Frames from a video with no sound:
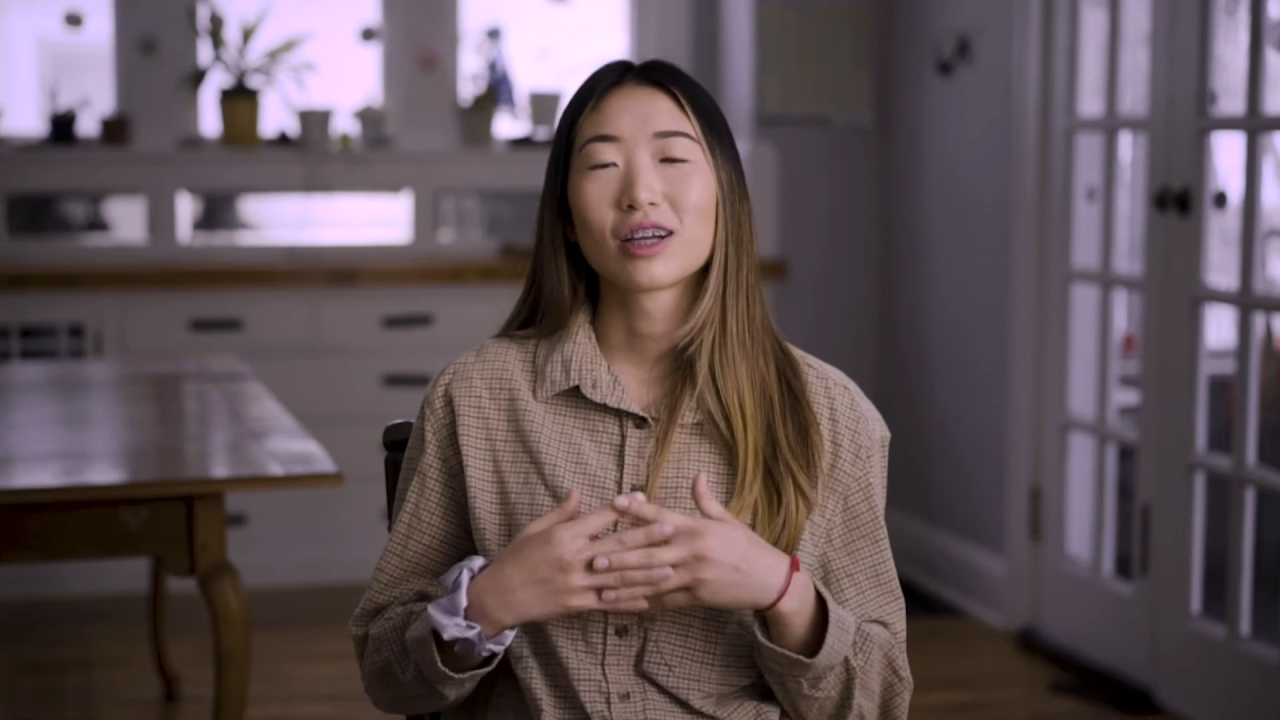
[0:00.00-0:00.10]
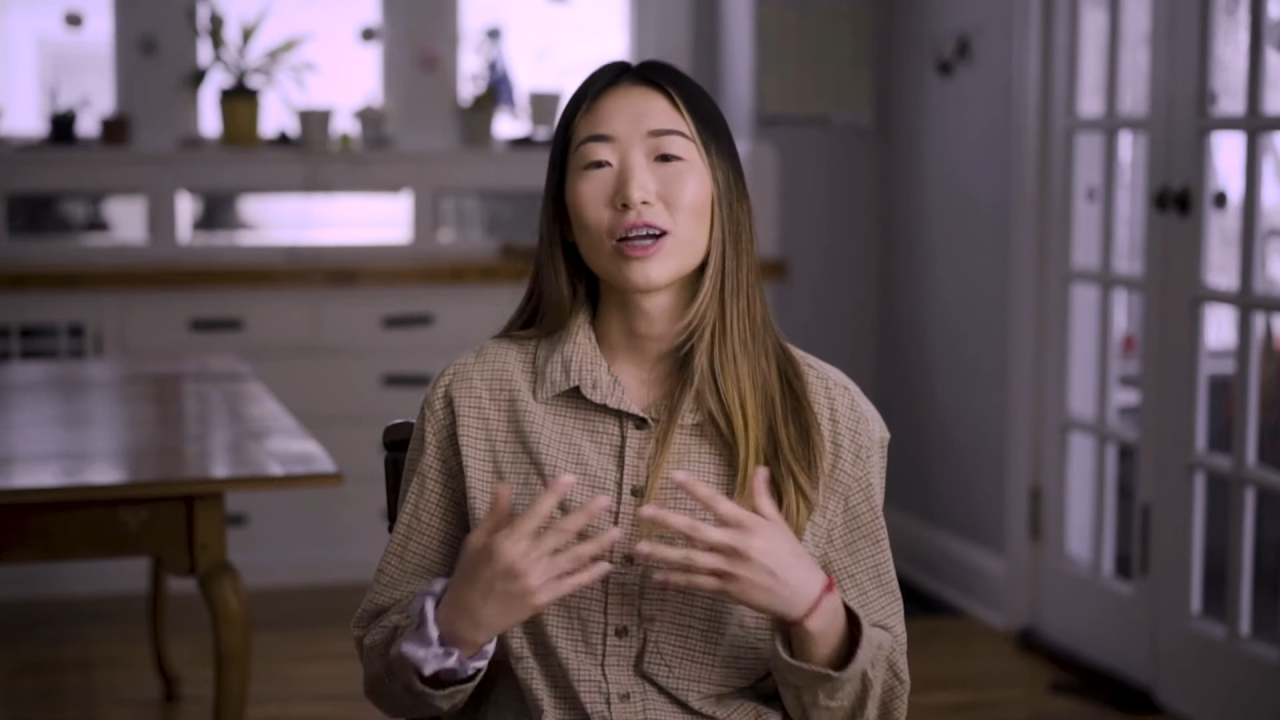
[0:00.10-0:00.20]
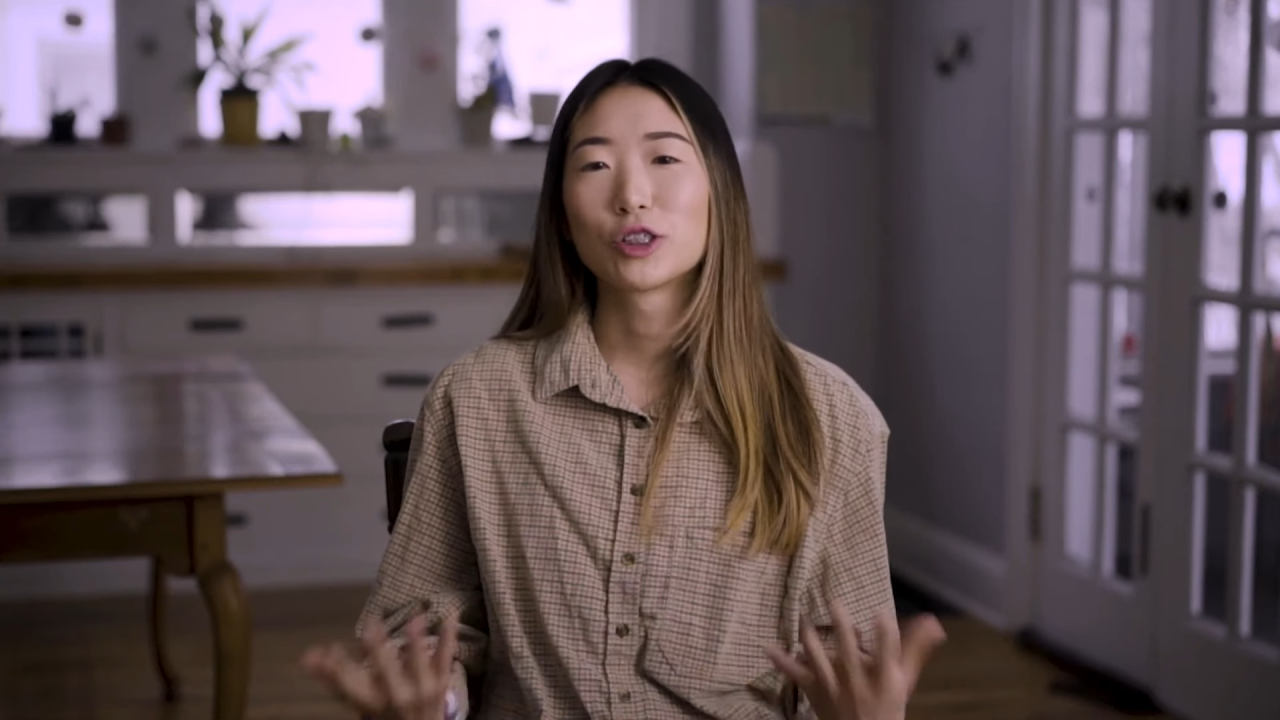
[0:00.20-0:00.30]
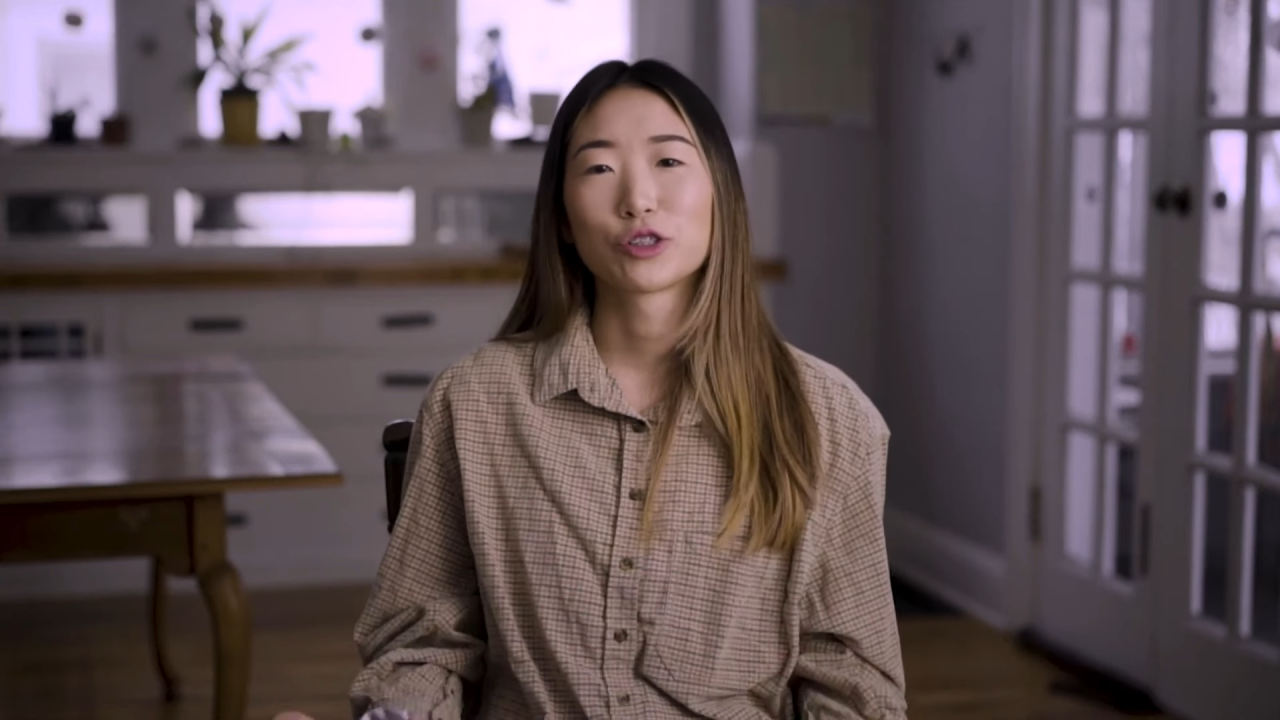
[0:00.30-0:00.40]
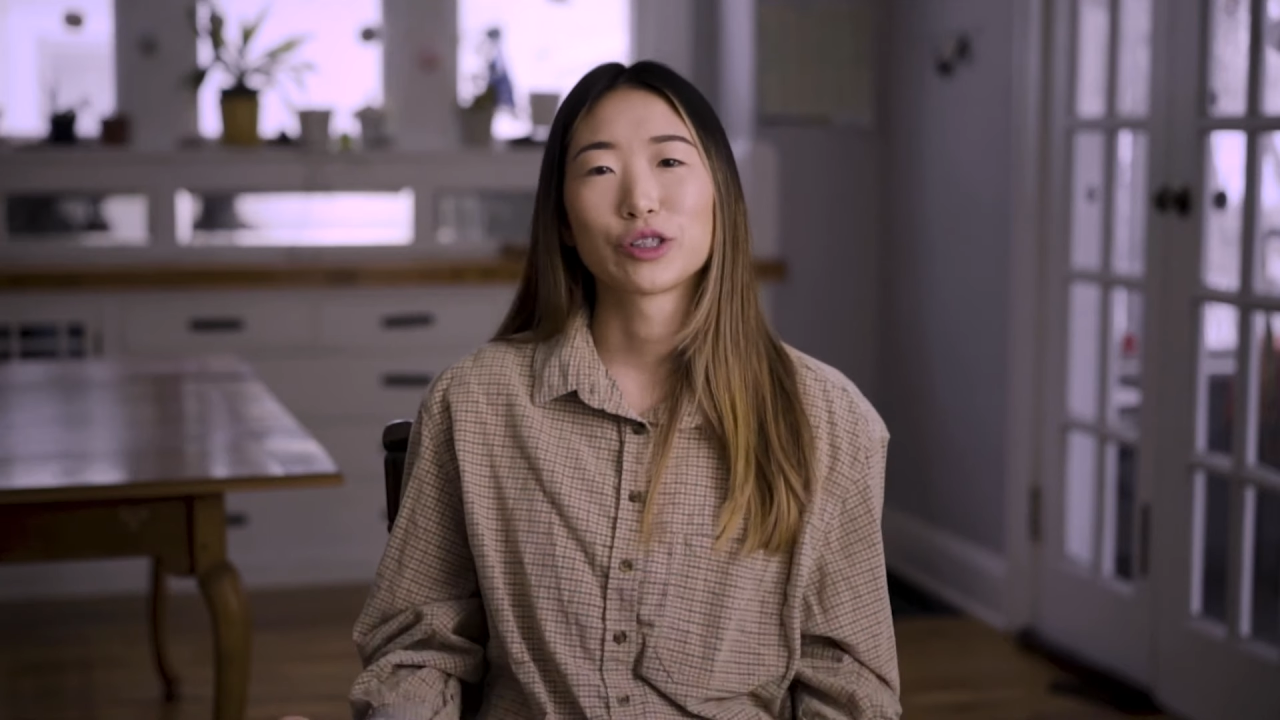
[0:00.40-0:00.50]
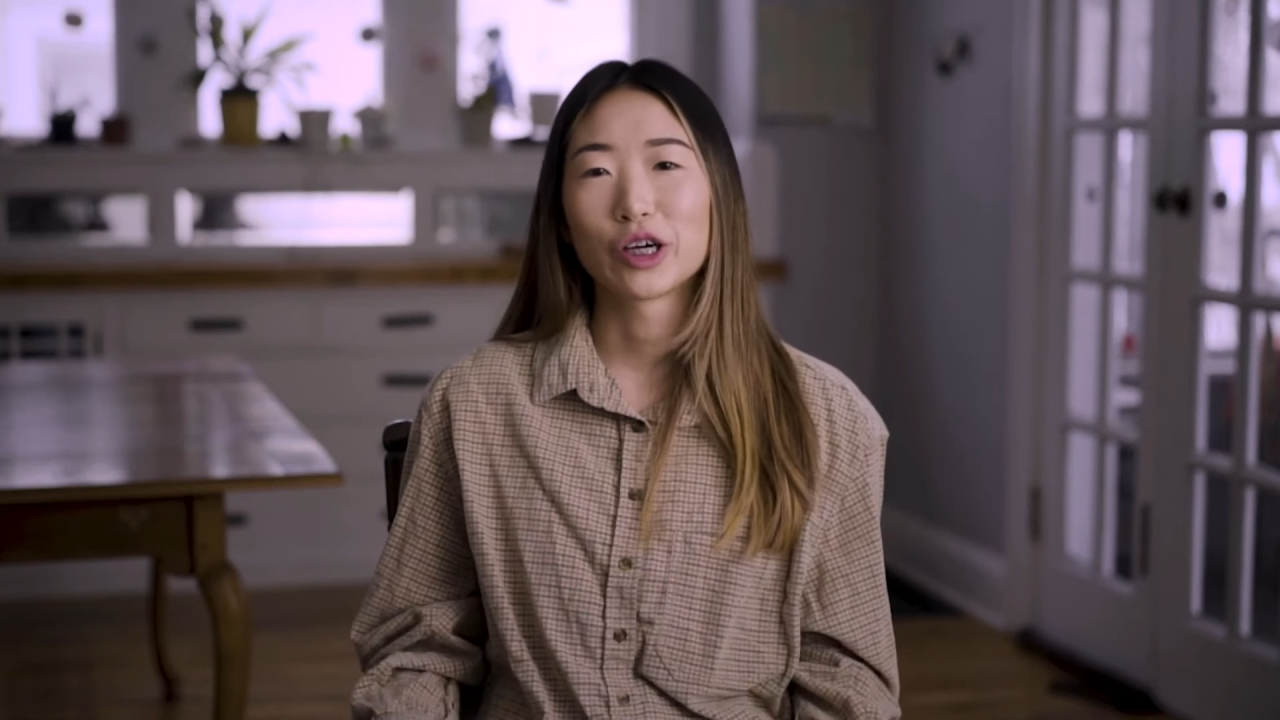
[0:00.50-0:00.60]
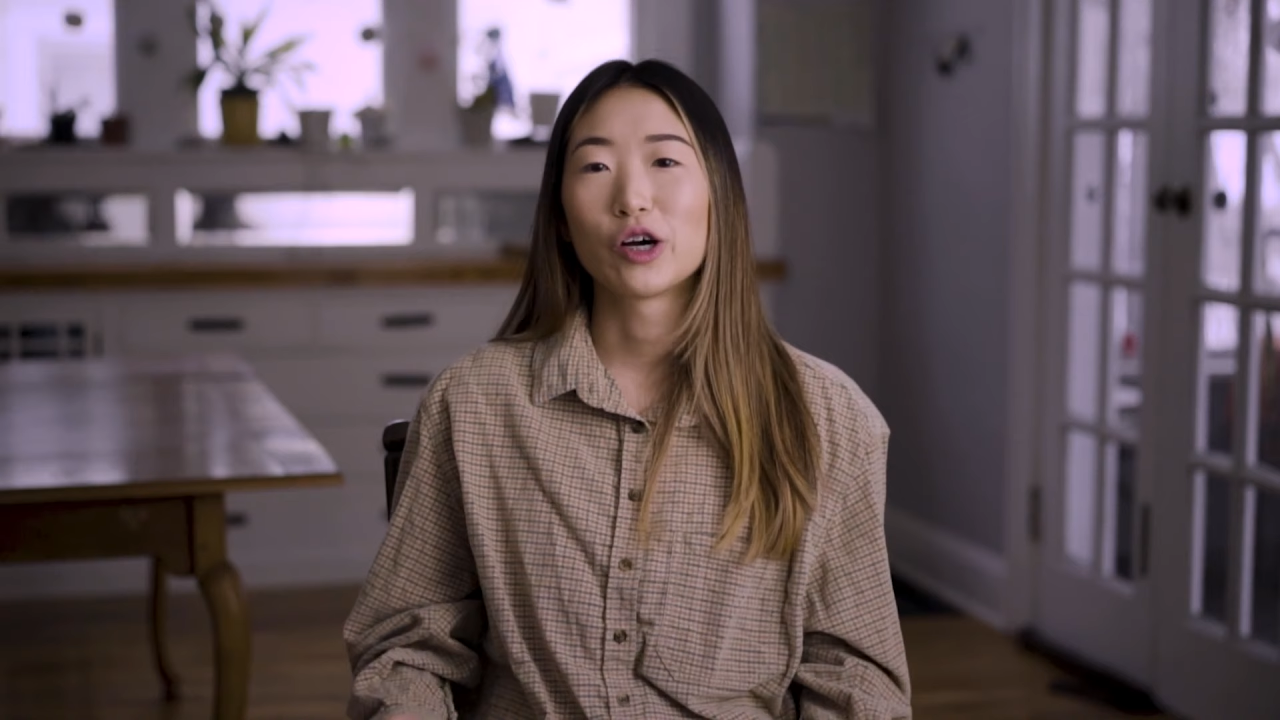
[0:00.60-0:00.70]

country or